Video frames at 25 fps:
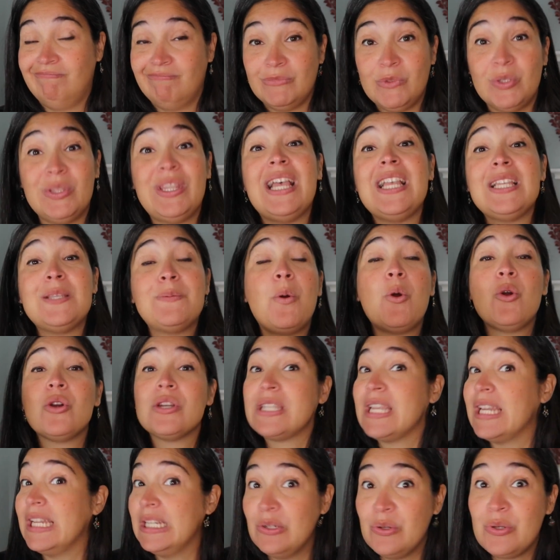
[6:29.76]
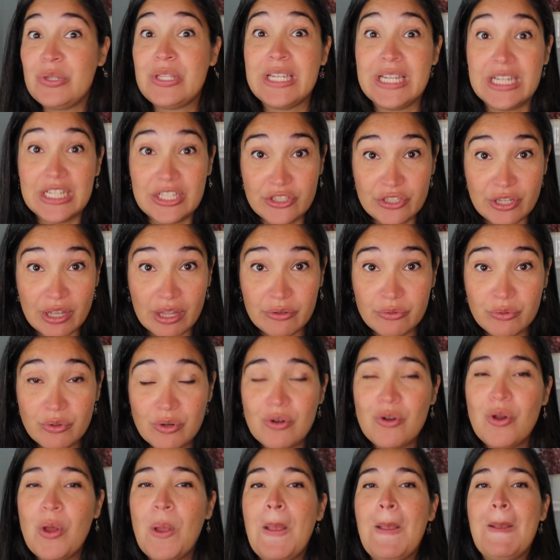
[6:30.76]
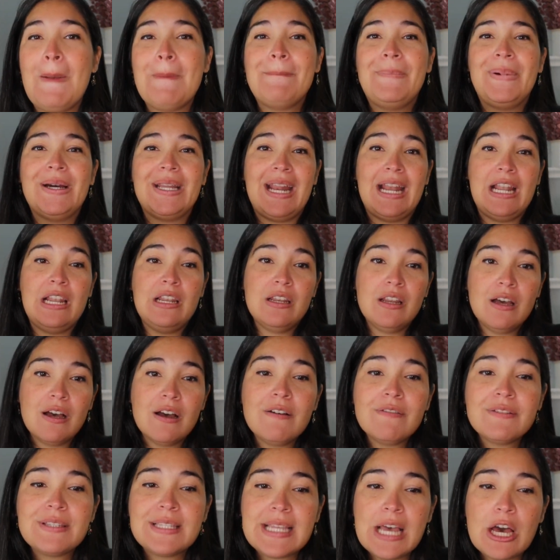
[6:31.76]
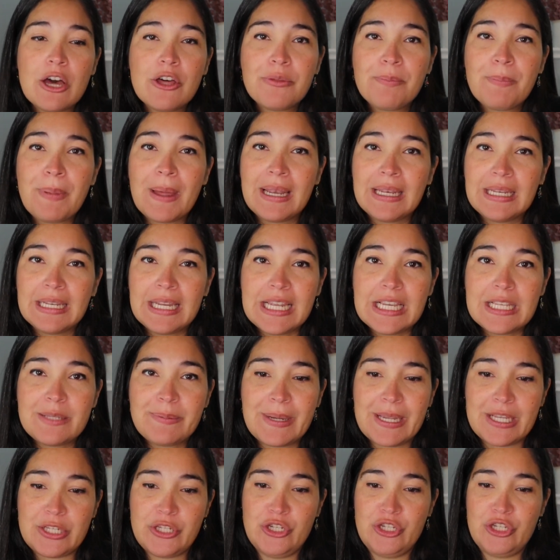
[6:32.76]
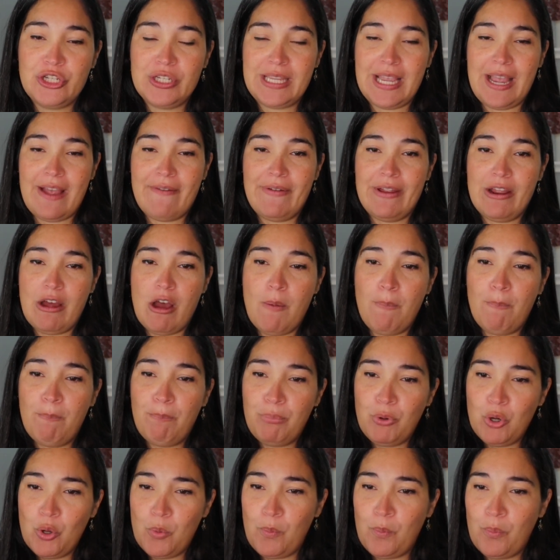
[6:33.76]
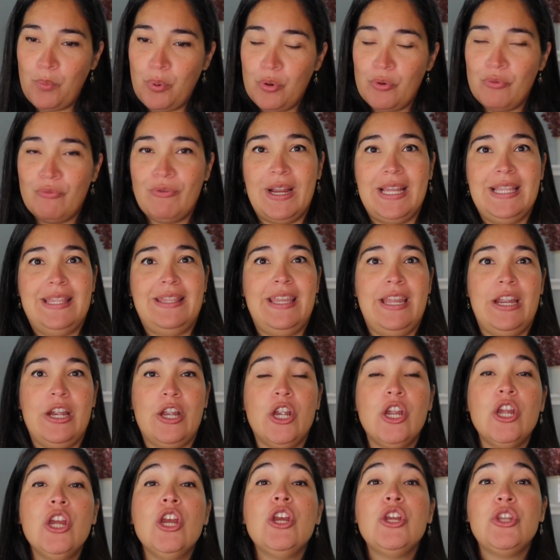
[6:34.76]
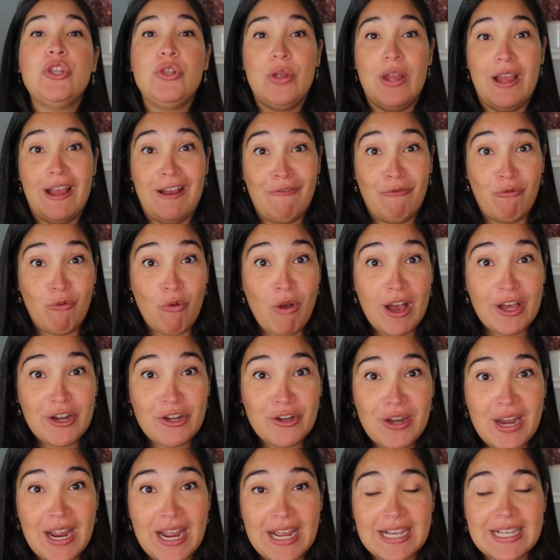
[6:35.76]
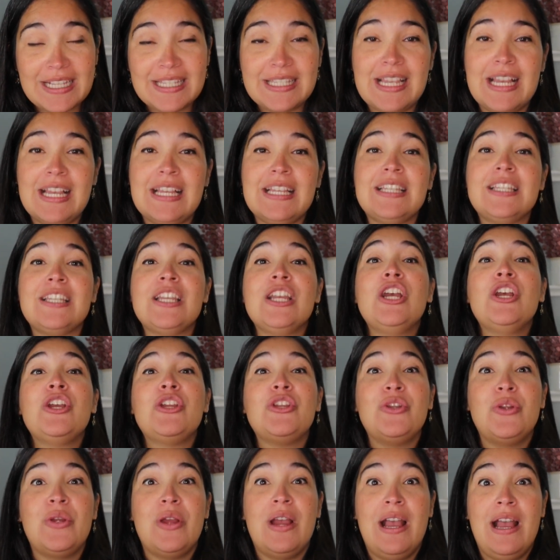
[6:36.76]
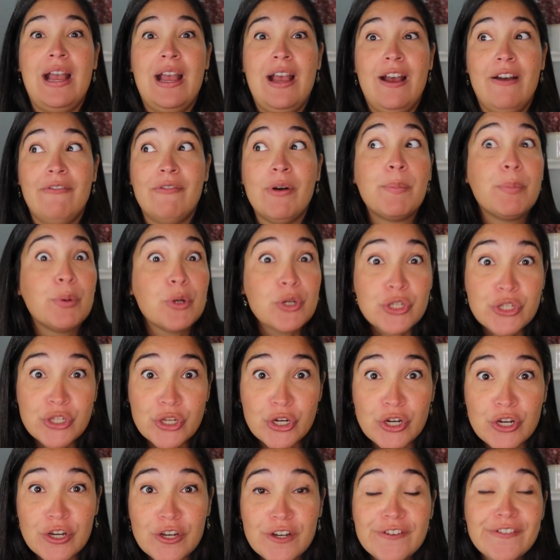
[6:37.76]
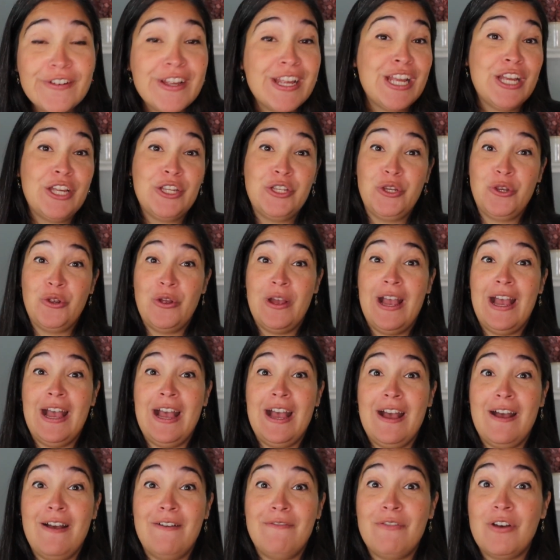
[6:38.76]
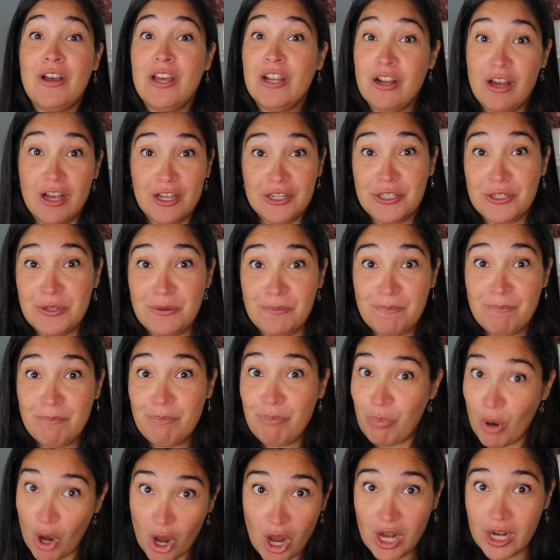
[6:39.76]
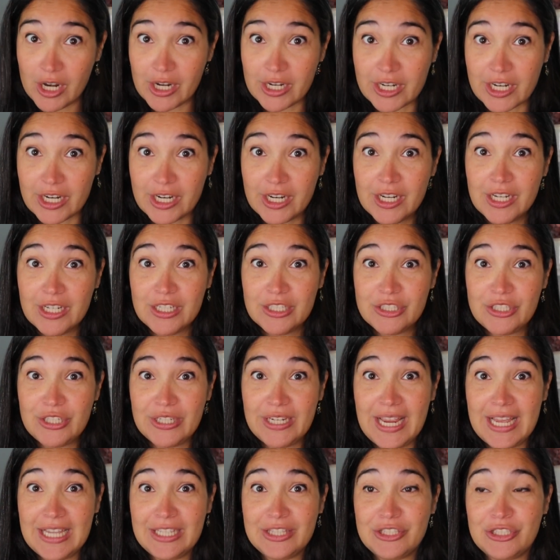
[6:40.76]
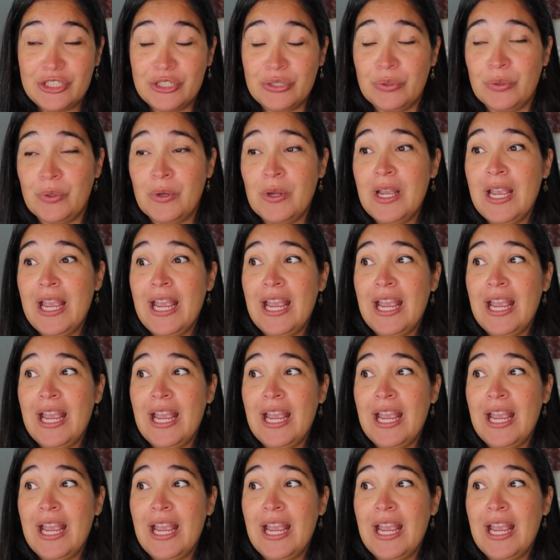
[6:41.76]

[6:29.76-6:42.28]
That's Port St. Lucie in general, but I love Southbend Lakes because you just have it all bloop right there. You have water access, you have a preserve, you have an awesome park to get to.